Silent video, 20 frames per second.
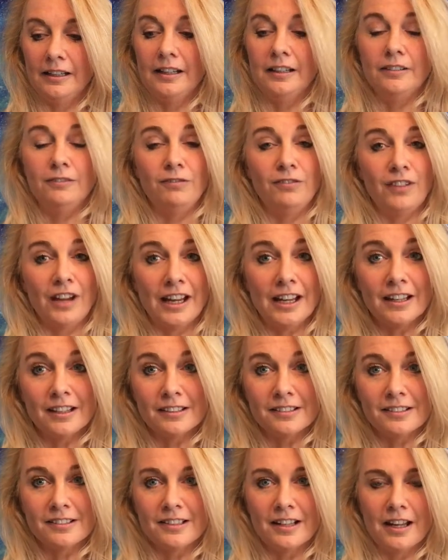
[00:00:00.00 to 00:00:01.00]

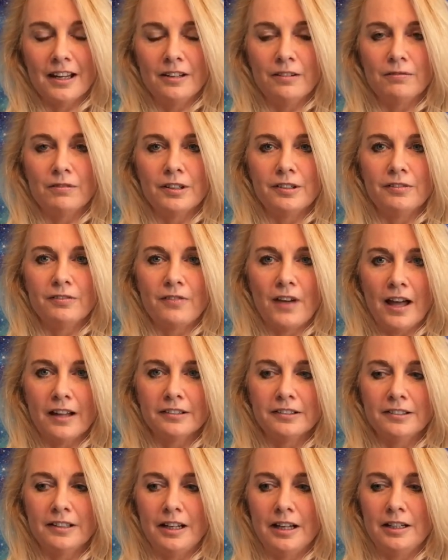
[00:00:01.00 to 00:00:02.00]
advance, and it was
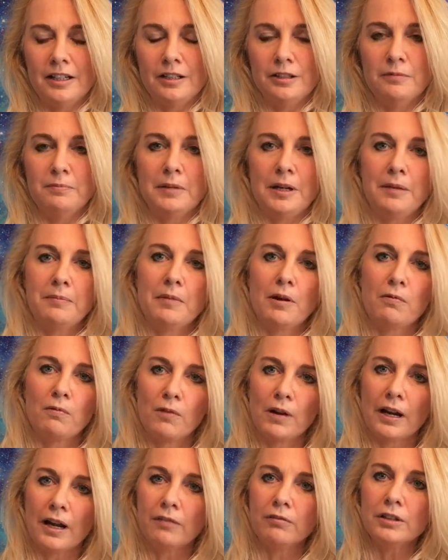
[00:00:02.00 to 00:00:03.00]
fascinating to me. But
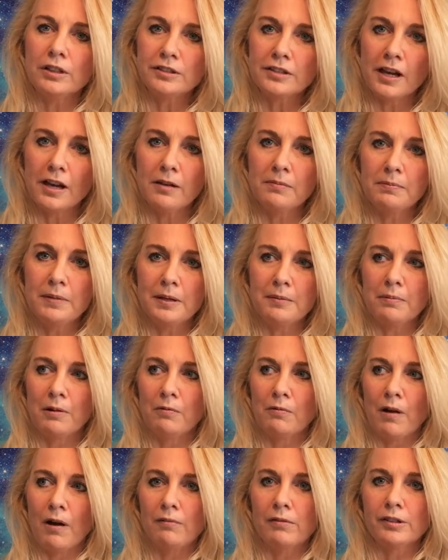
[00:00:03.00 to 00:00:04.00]
when I would tell
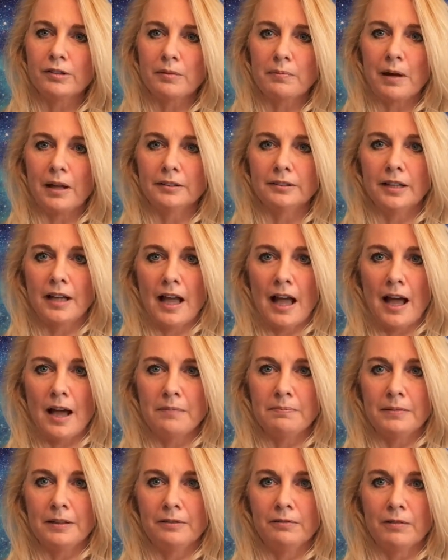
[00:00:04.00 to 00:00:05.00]
people what was about to
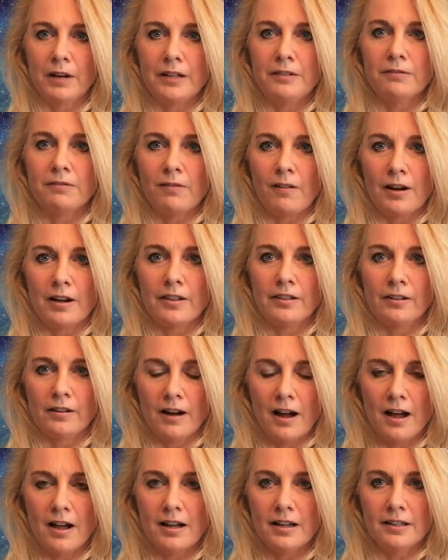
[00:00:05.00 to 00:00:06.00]
happen right in front of
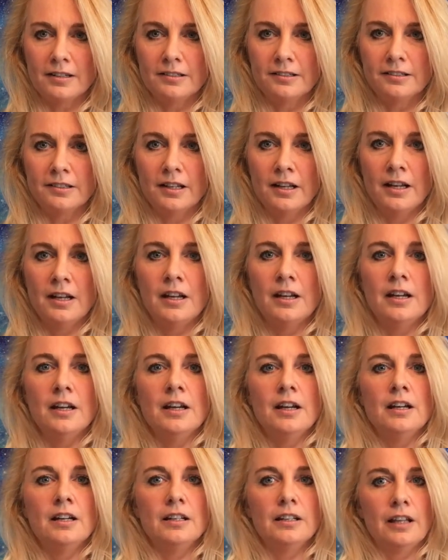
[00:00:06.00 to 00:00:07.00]
their eyes,
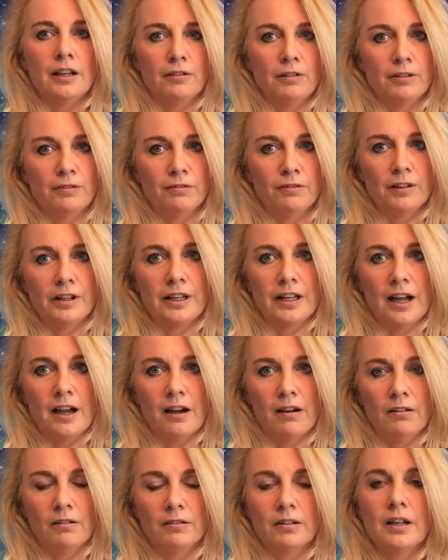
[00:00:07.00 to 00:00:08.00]
they would freak
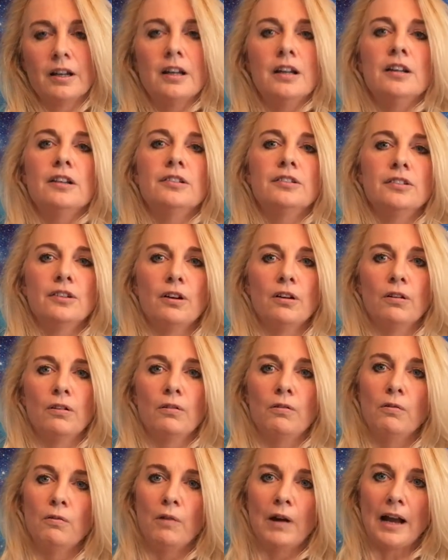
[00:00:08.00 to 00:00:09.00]
out.
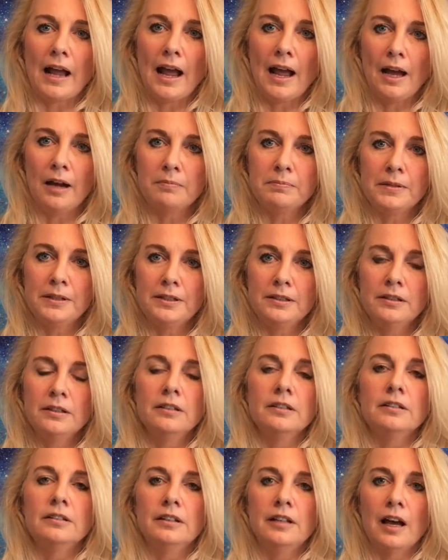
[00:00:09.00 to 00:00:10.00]
So what happened?
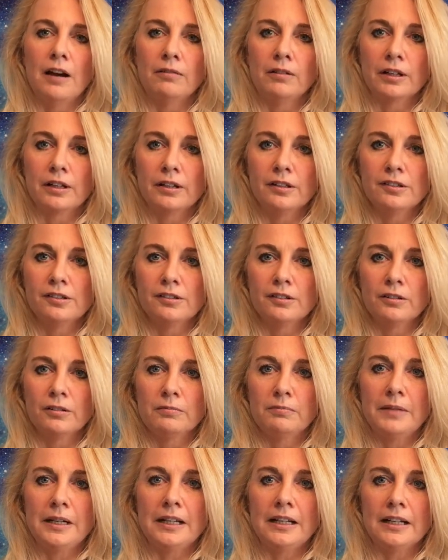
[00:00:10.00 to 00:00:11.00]
That would
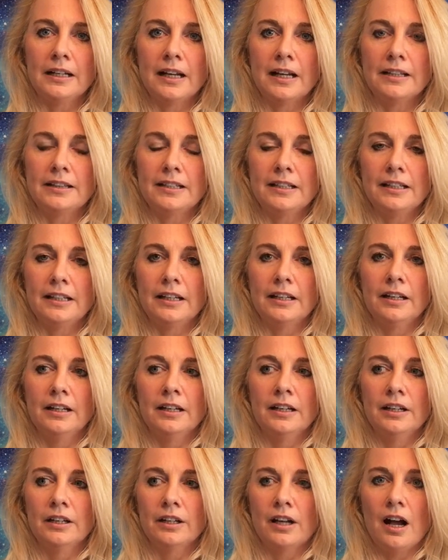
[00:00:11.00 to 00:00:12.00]
concern me, and I think,
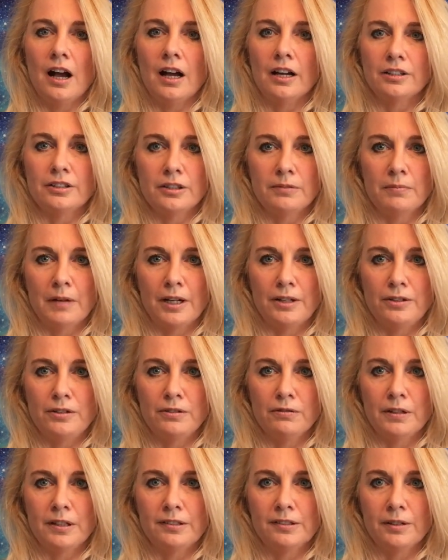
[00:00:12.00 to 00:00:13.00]
gosh, am I
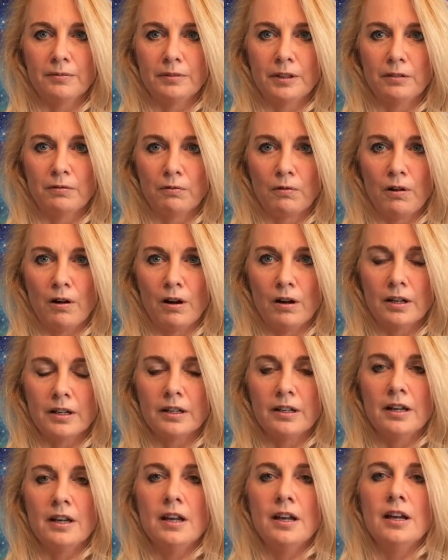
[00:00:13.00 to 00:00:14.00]
doing something
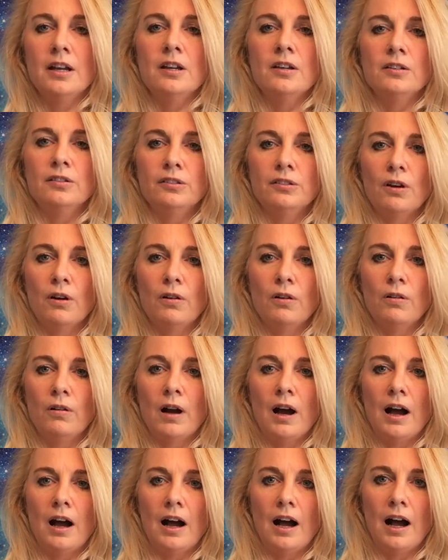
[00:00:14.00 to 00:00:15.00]
wrong?
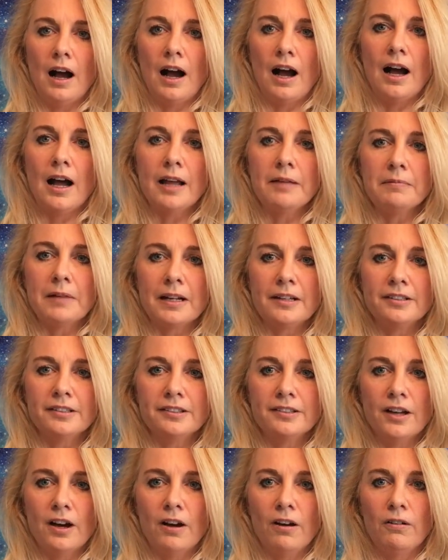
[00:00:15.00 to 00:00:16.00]
So I
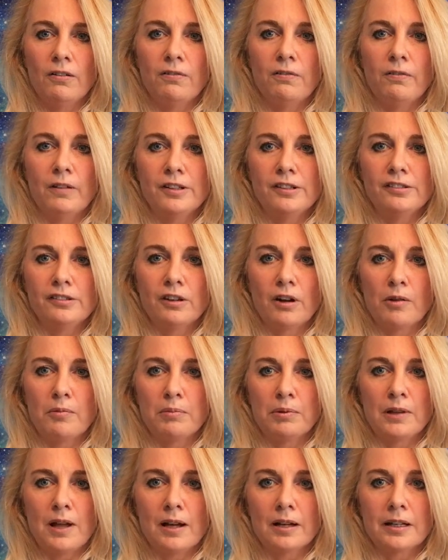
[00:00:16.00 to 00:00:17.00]
myself would start
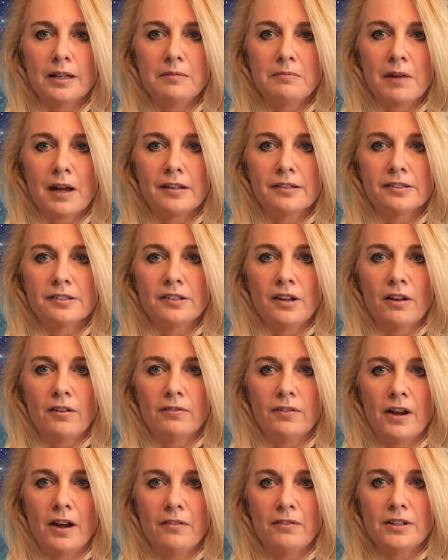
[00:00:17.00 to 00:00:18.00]
blocking
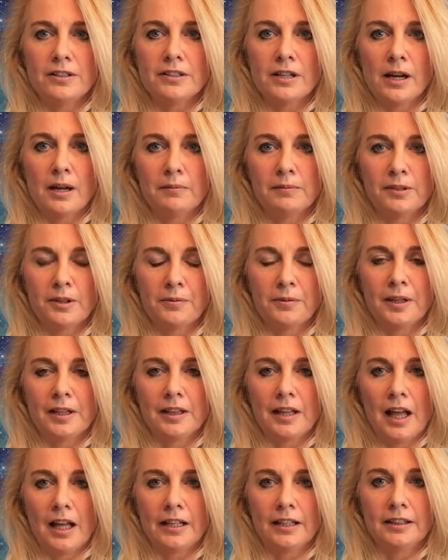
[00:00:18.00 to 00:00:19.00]
myself every time
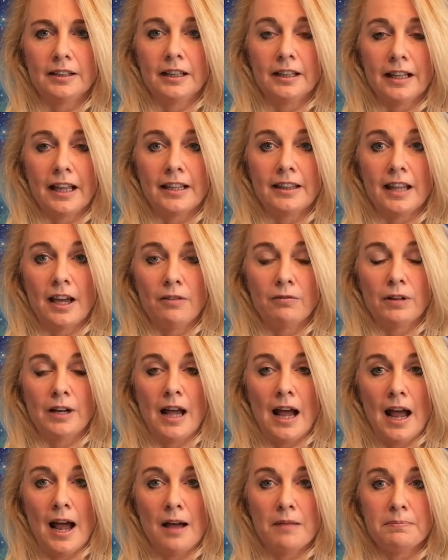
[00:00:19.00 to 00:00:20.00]
something like that would
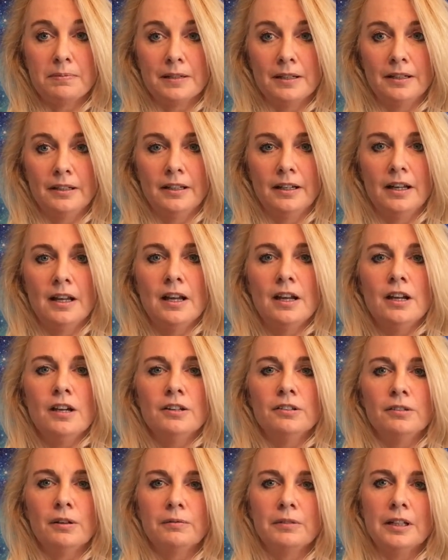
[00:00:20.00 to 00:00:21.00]
happen.
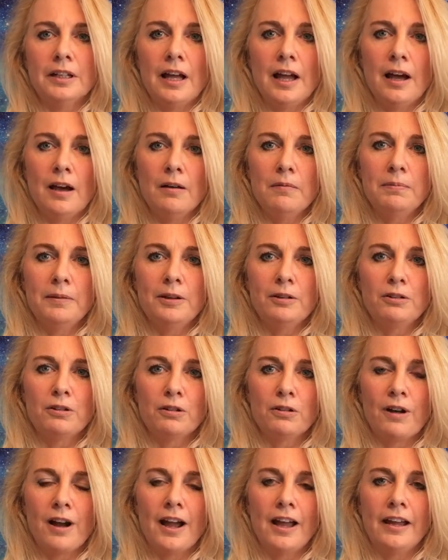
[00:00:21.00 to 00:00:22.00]
So I'm going to help you
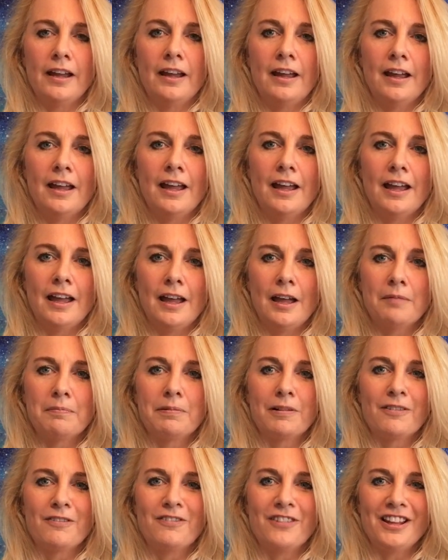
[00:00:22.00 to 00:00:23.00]
try and
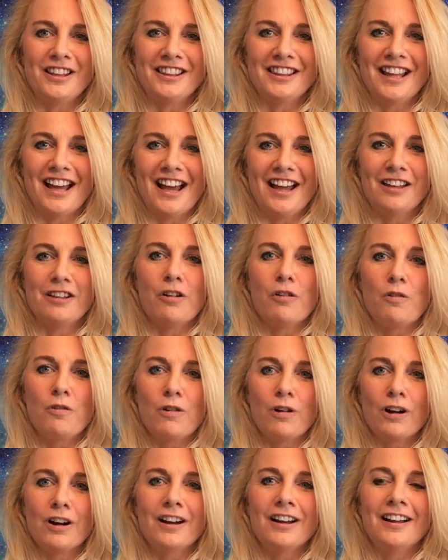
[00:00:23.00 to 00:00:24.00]
prevent that
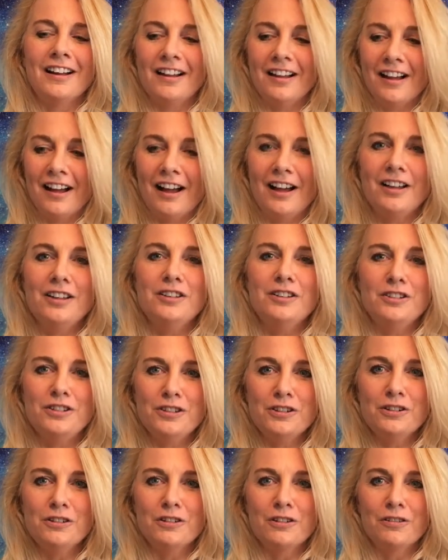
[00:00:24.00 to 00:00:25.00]
or
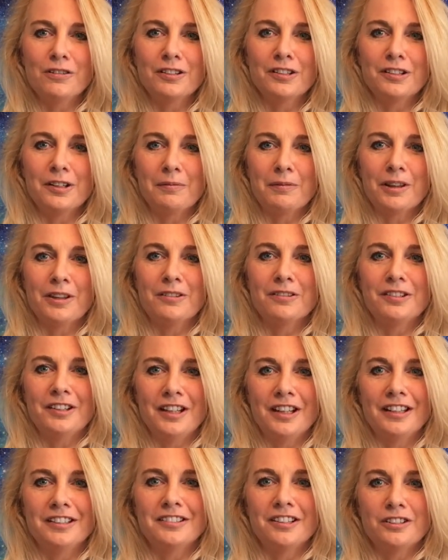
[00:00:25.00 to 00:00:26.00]
undo some of those
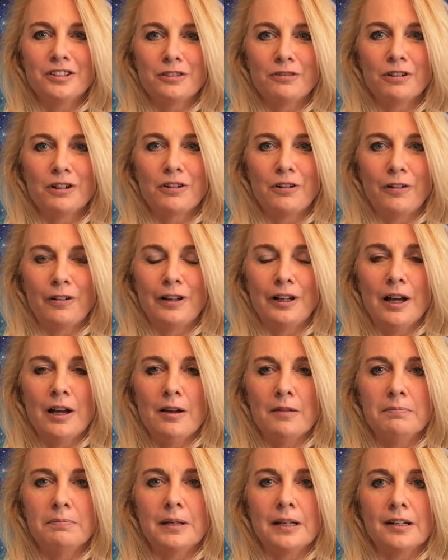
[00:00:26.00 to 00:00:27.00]
things as you were growing
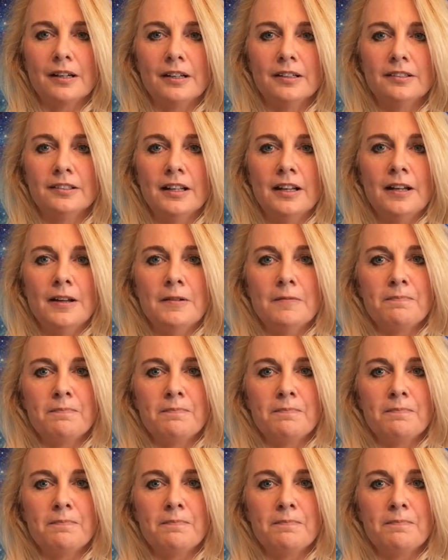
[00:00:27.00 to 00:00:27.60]
up, because